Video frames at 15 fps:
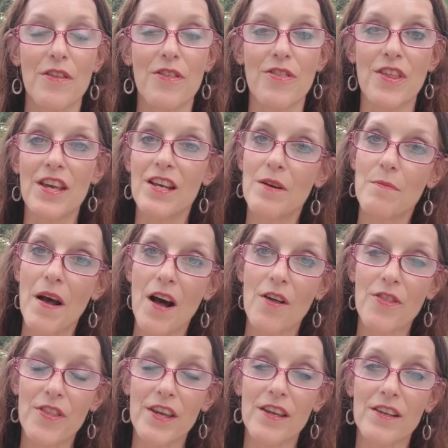think about
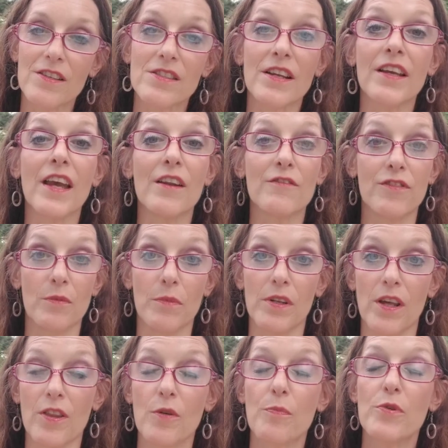things again from
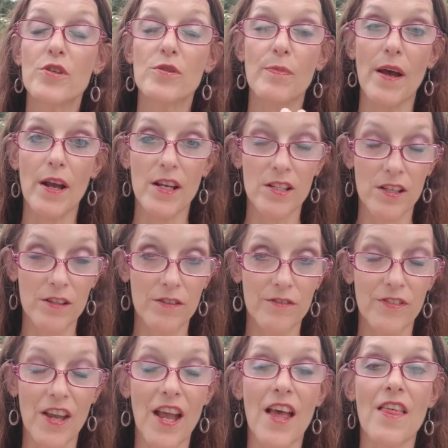another
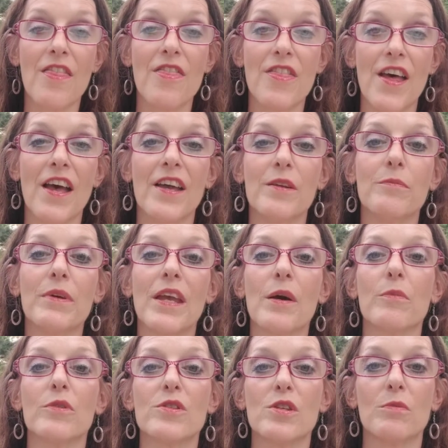perspective and then be
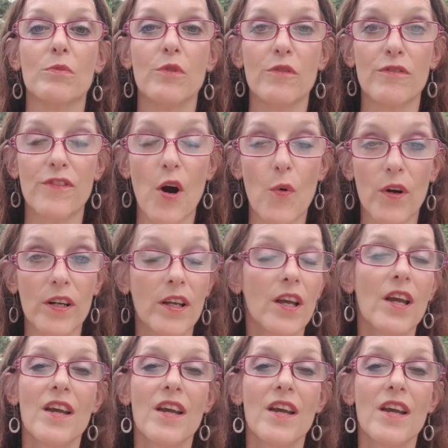able to move forward.